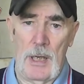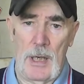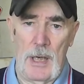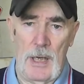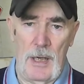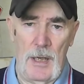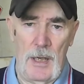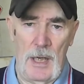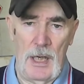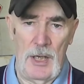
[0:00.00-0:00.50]

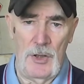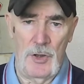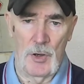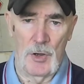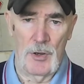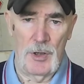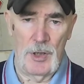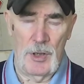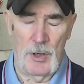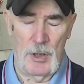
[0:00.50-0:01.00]
He
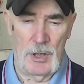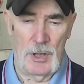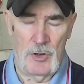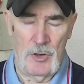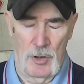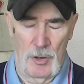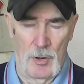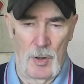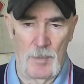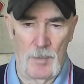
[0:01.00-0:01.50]
thought it
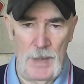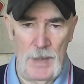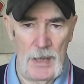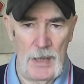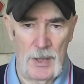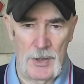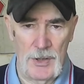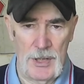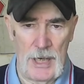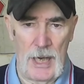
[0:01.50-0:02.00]
should all be
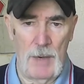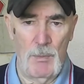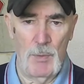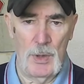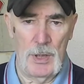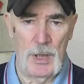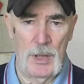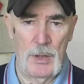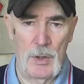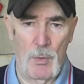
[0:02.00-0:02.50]
contained
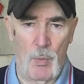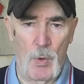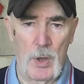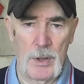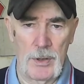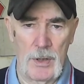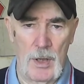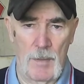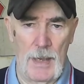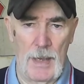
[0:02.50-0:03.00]
within the
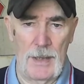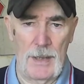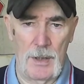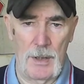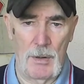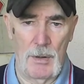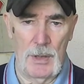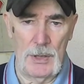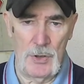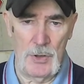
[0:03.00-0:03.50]
one
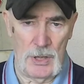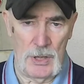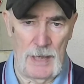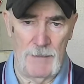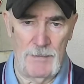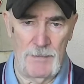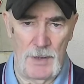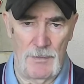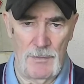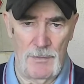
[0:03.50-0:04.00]
commando and just
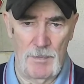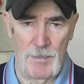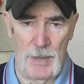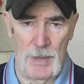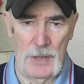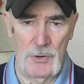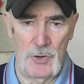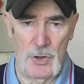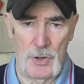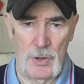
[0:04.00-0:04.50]
have different
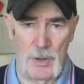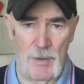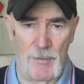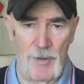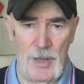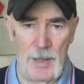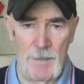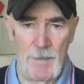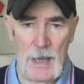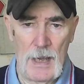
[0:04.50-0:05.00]
branches of
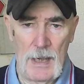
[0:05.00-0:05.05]
it.